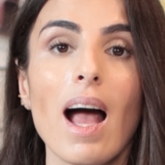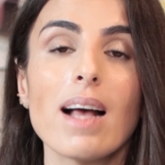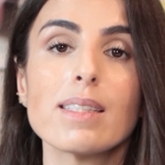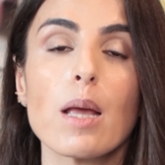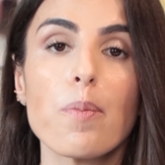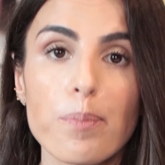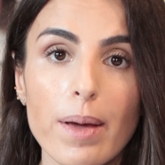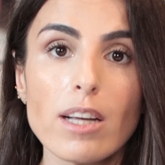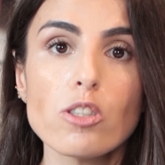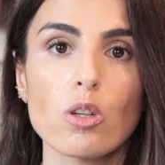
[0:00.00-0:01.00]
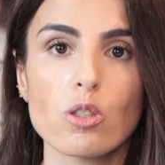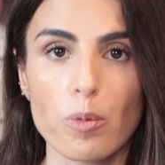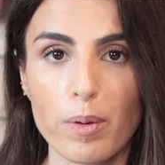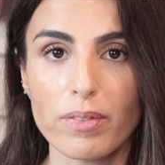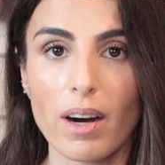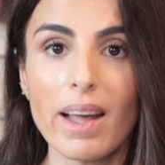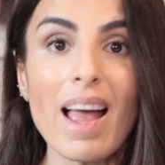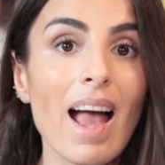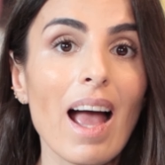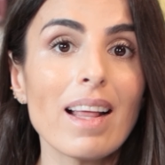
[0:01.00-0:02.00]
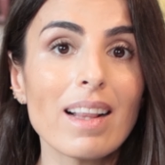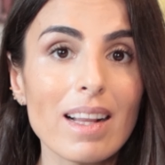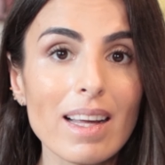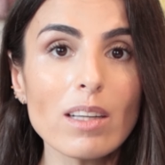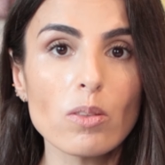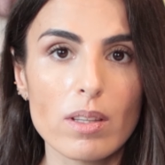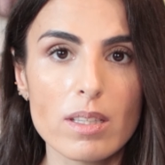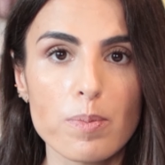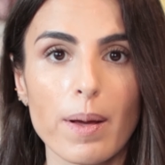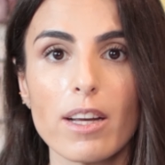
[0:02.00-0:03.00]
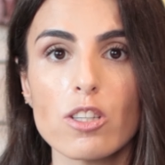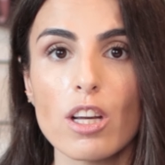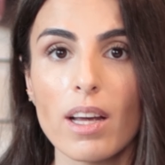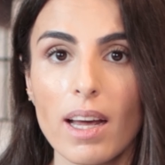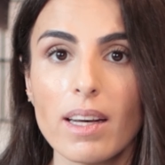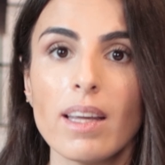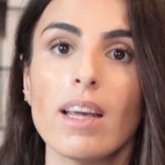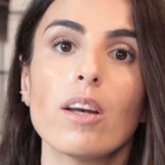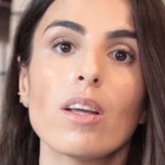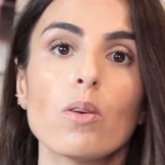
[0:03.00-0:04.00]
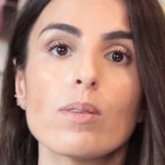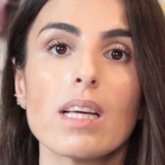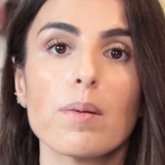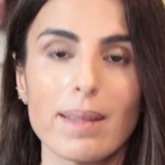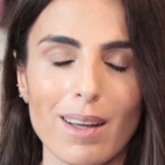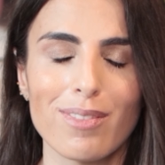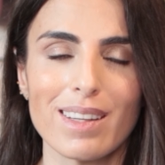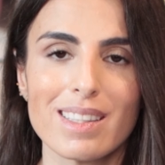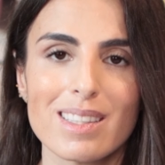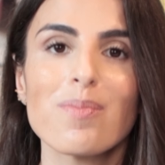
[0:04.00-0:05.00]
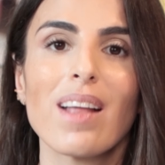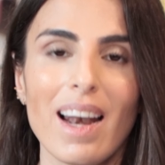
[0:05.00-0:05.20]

as a page on Shopify and link to this page in here using MetaFields.